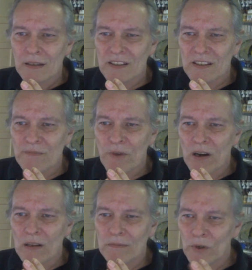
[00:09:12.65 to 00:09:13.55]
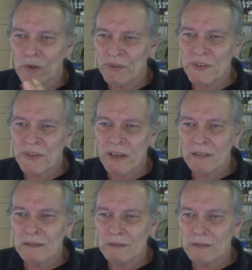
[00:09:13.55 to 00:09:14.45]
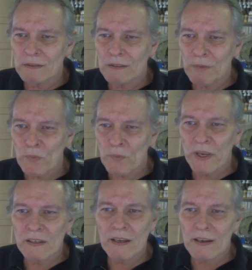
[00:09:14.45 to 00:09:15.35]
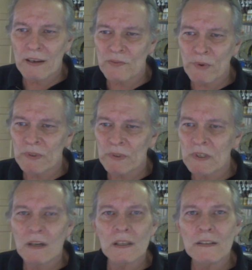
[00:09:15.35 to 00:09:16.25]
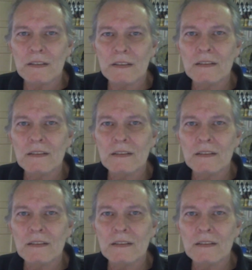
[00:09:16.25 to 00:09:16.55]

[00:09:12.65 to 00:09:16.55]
small motorcycle or moped, as we would call it,